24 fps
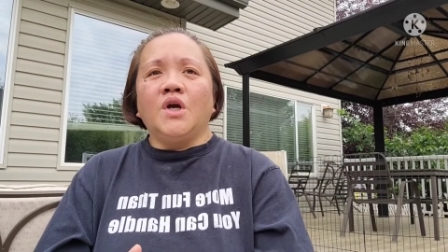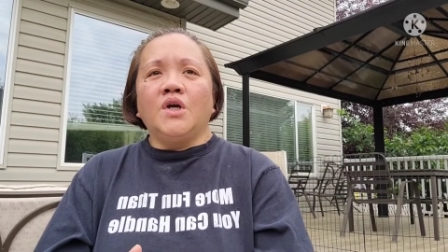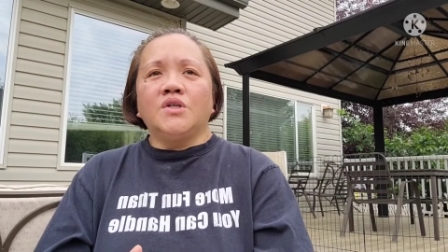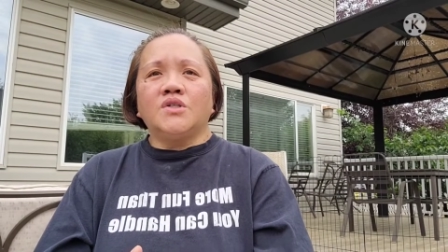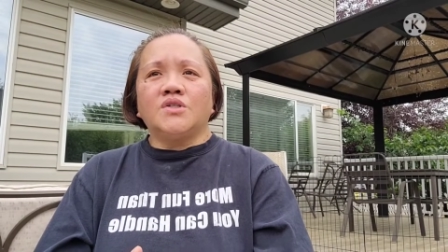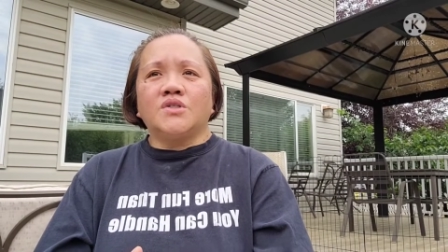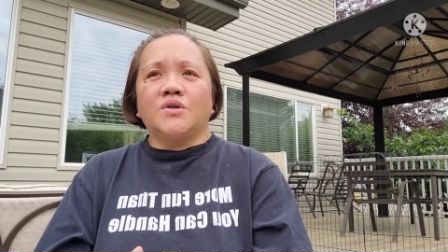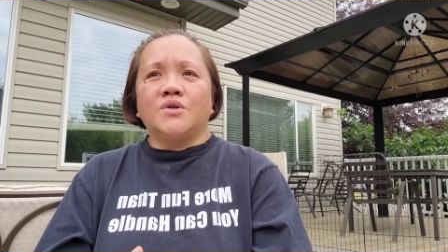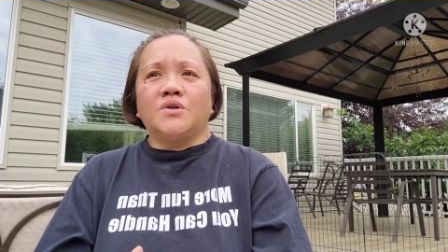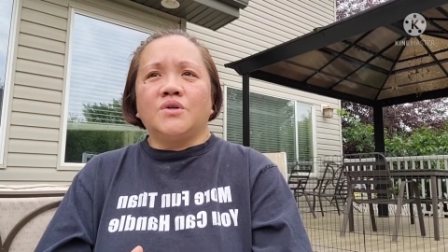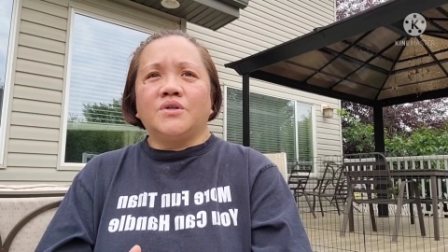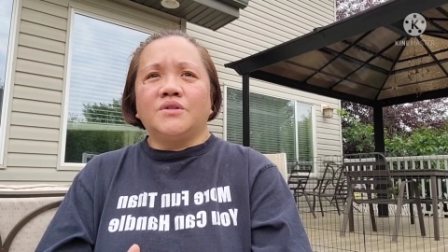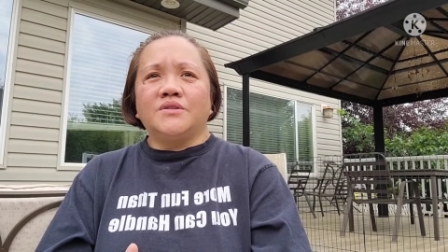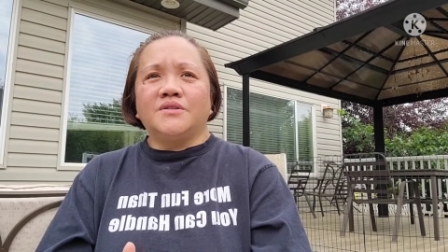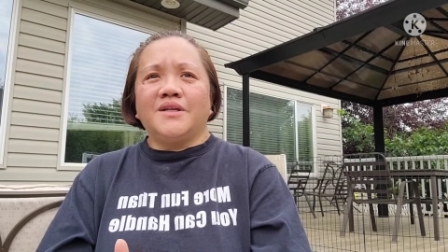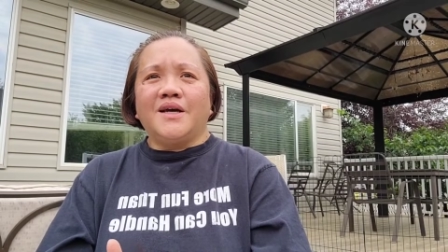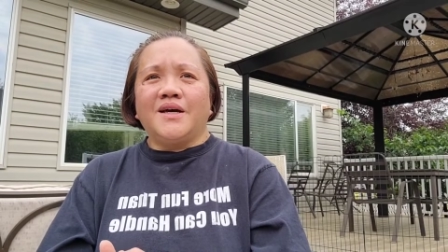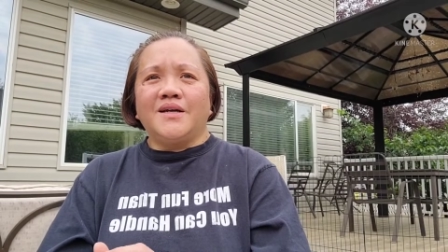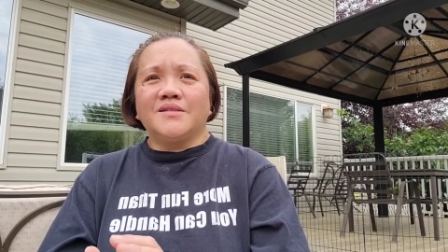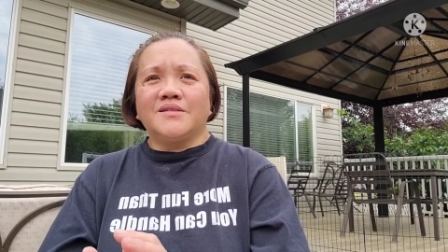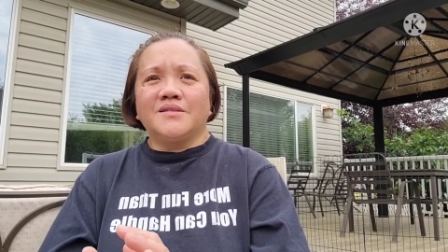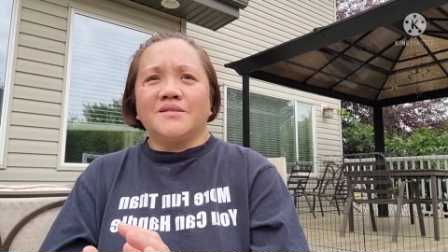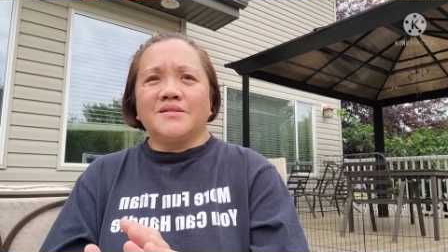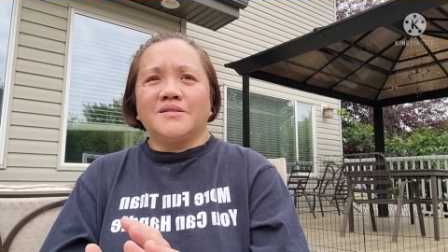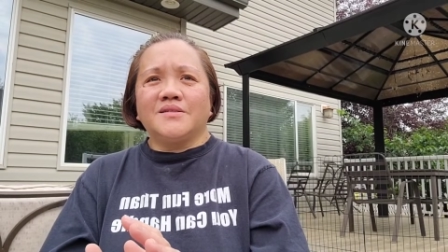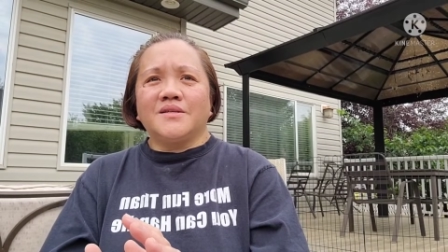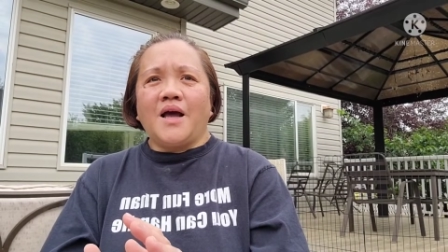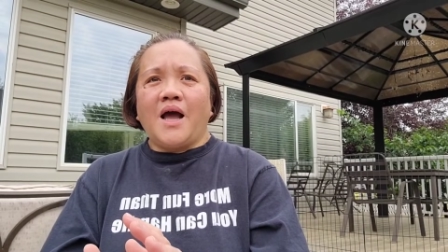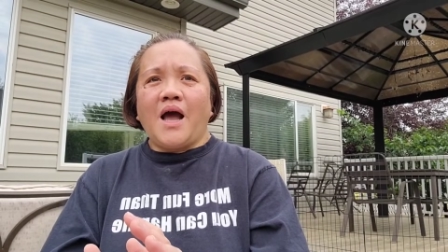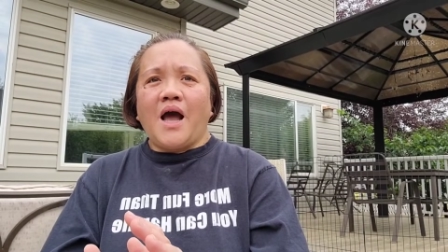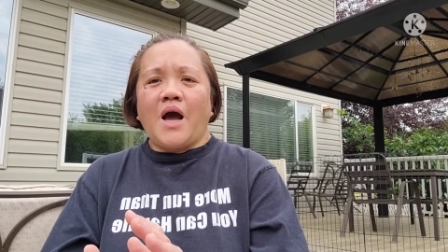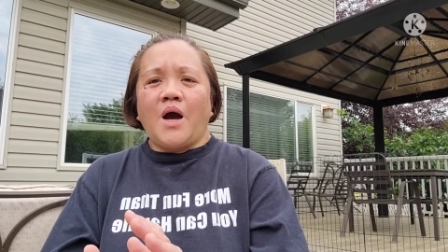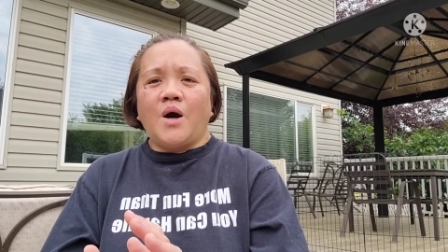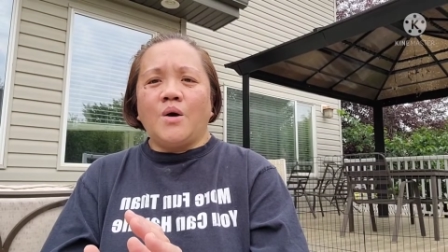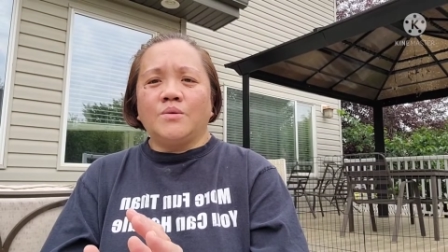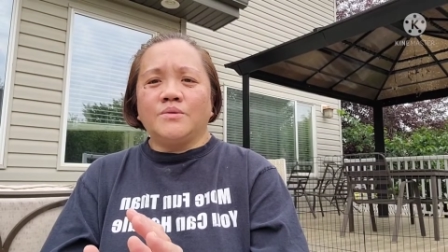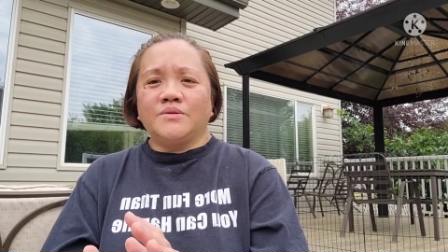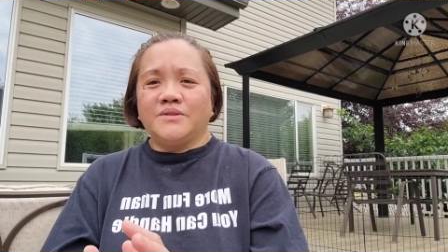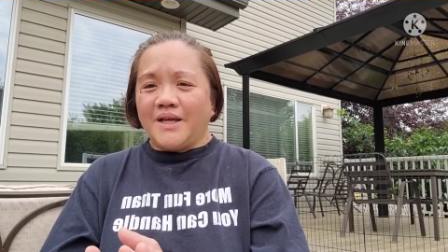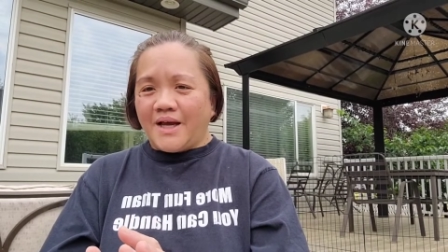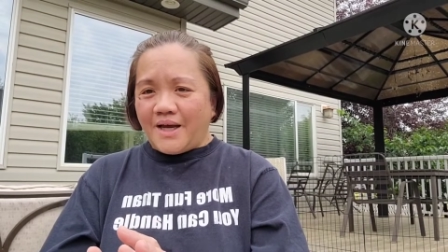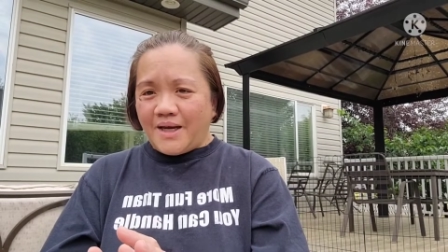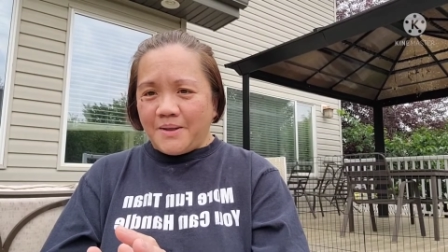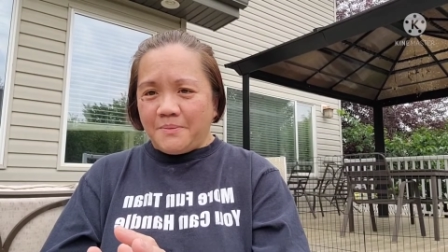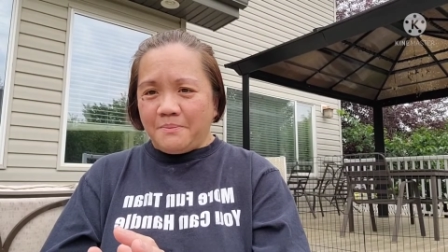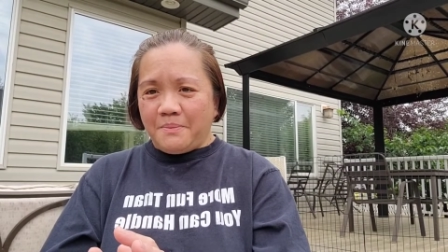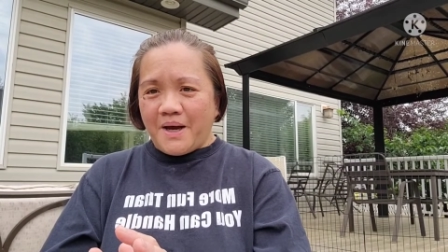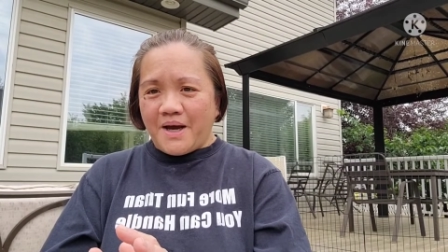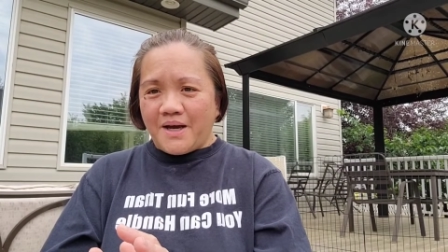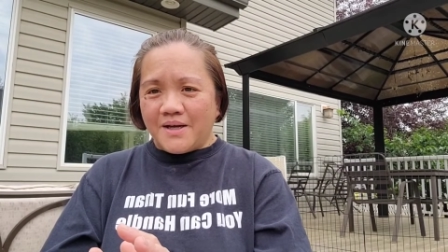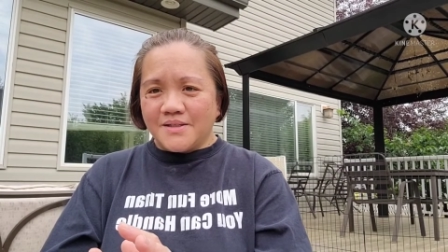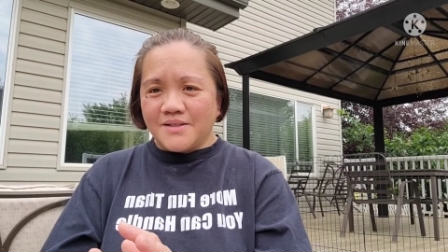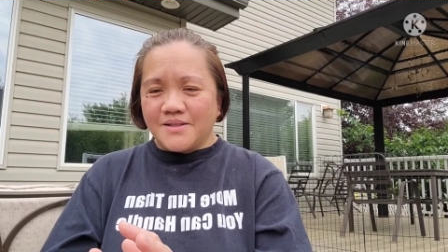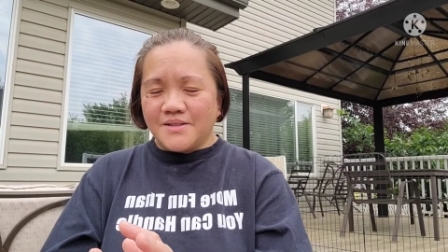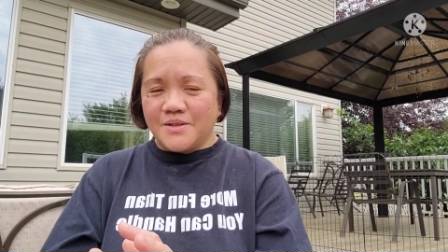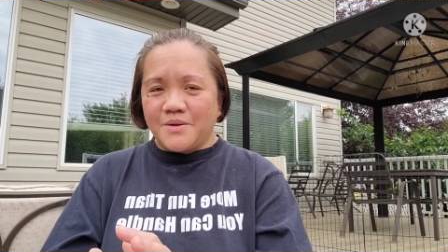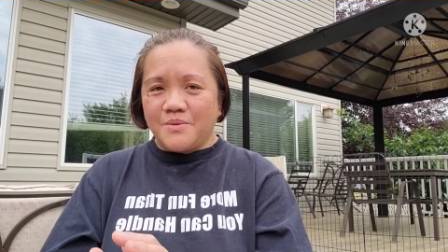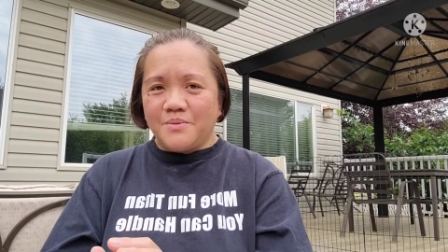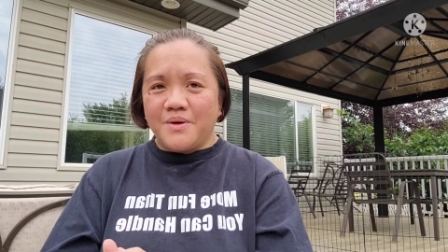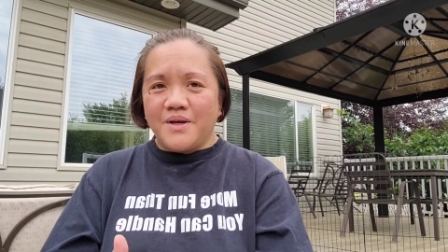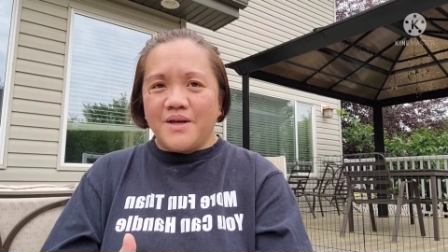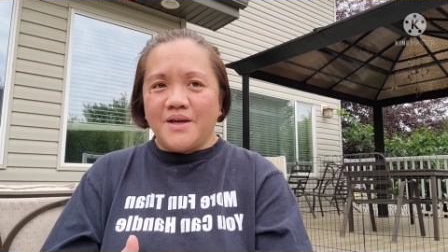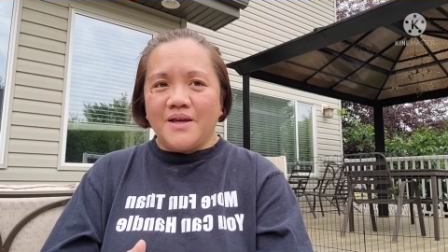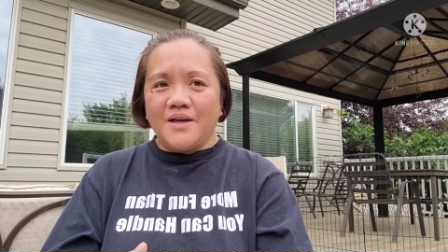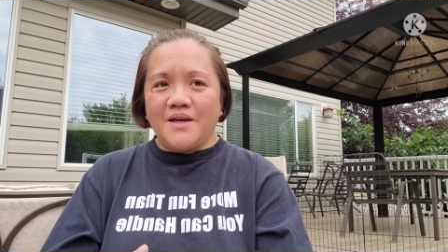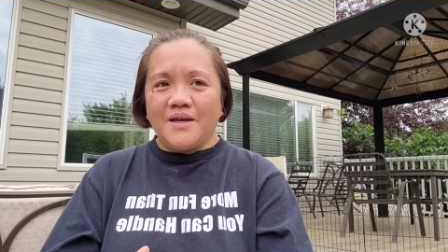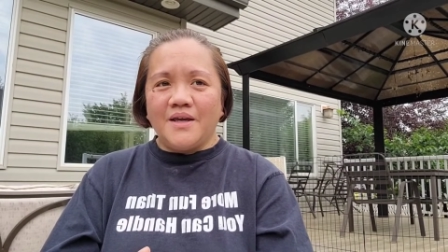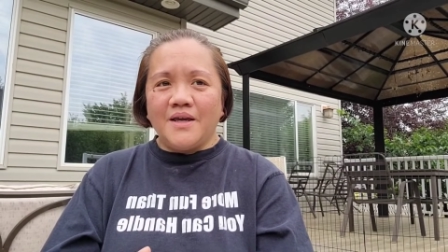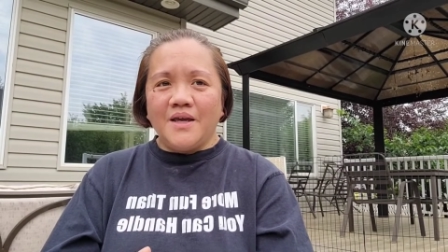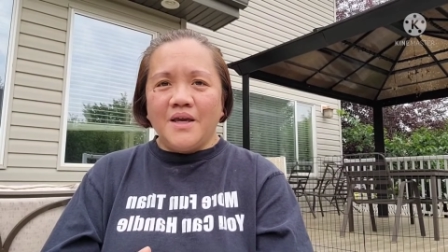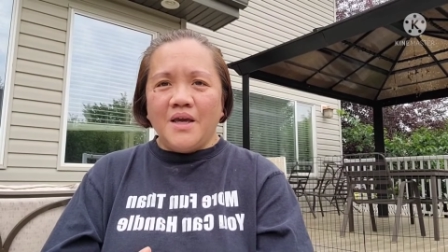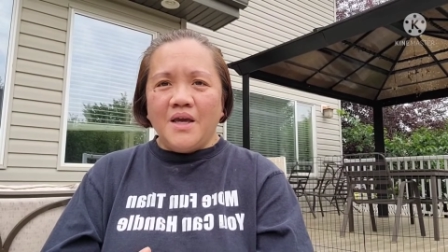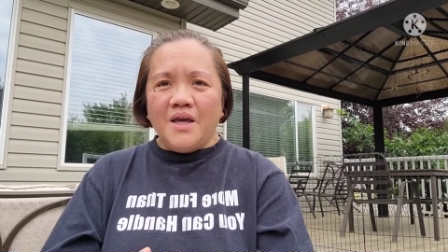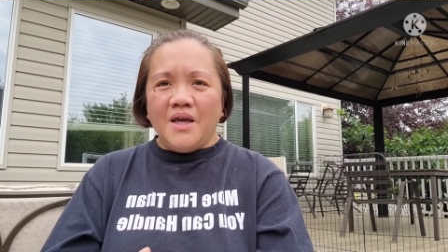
So that's how dad passed away.